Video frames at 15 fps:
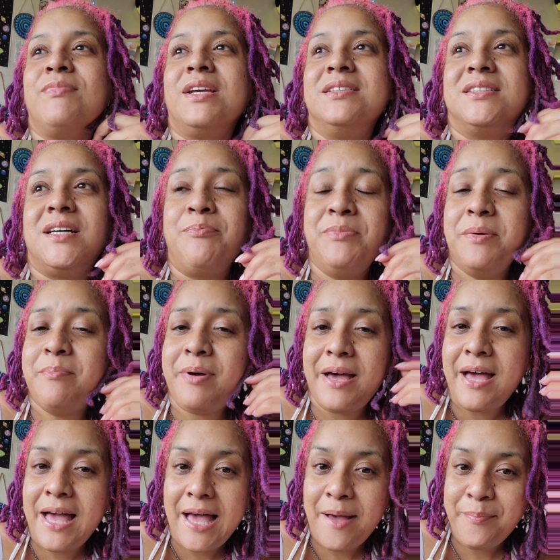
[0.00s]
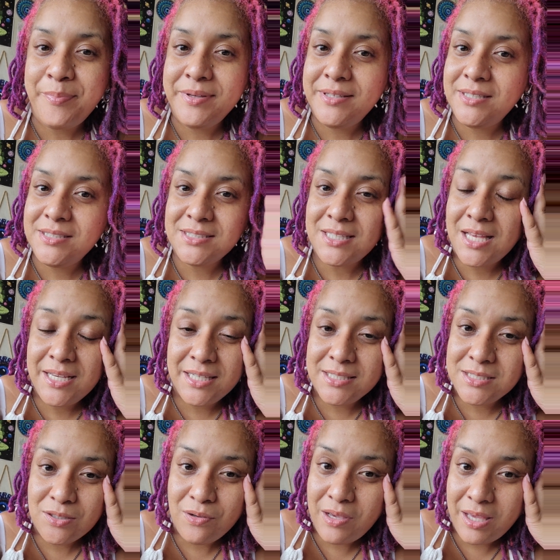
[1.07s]
something bad happens, like
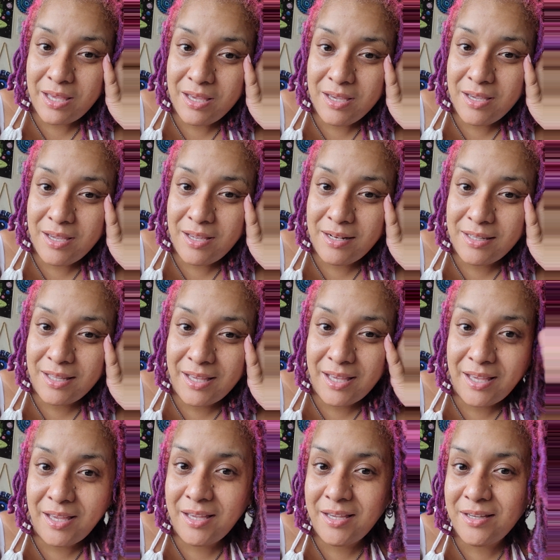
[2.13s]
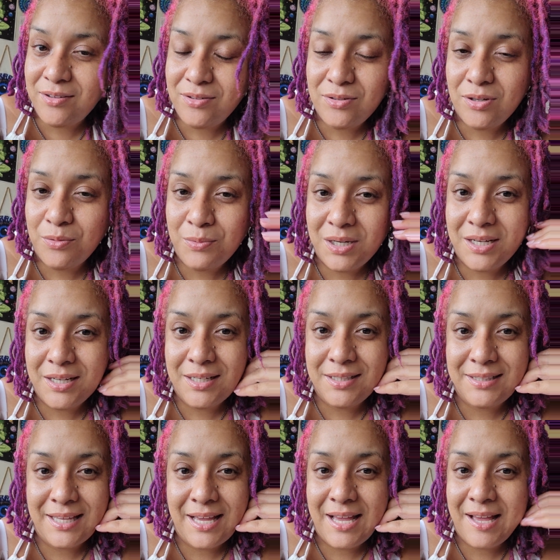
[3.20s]
it's okay. Like, you know
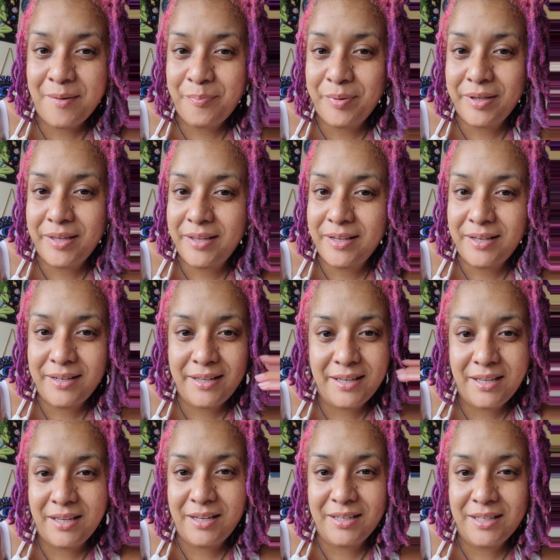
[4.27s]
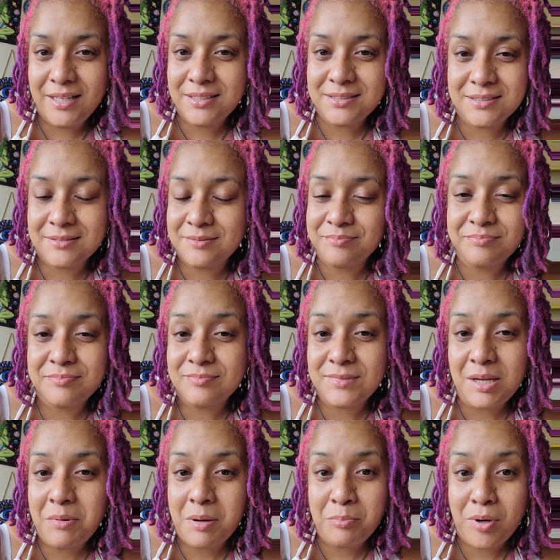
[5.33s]
what? That happened and that's
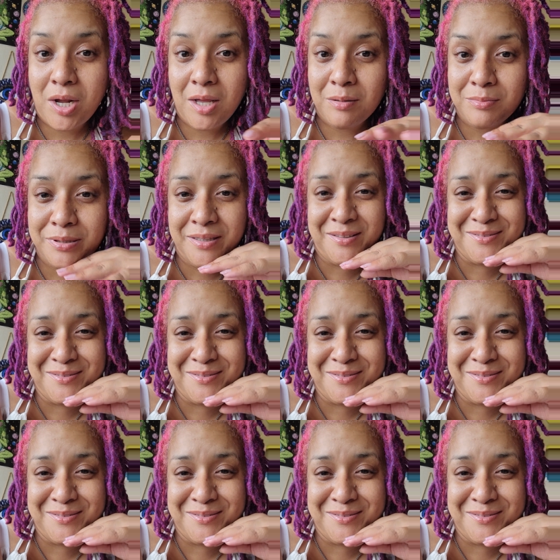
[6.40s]
not my problem.